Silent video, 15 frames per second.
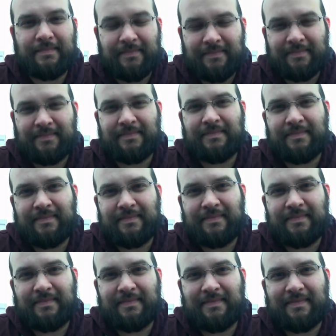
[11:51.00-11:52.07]

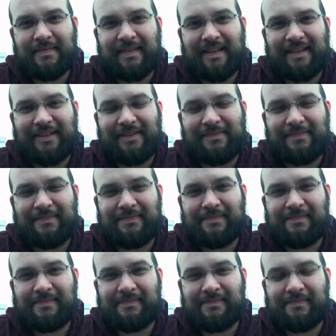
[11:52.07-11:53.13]

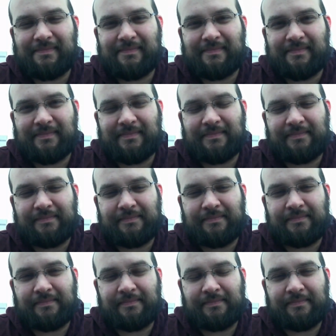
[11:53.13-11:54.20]

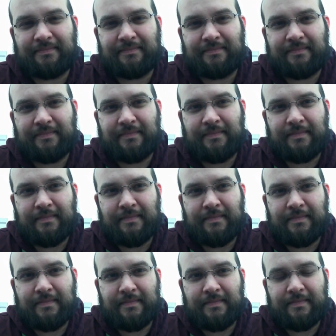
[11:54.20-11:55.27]

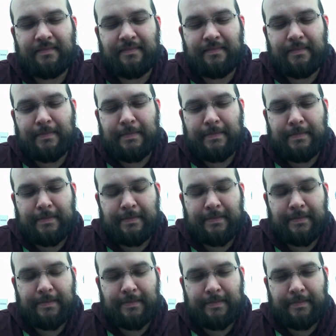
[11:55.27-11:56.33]

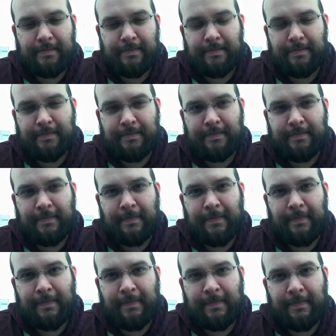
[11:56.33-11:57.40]

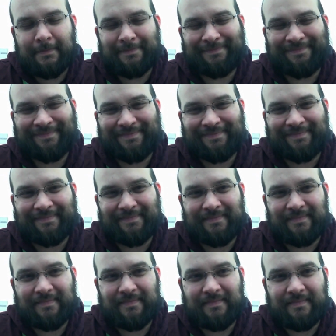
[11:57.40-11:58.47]

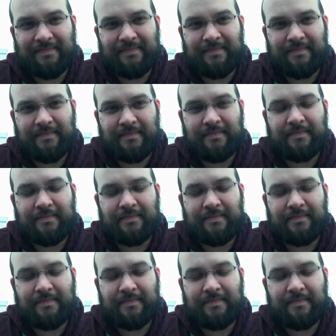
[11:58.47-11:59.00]
[no speech]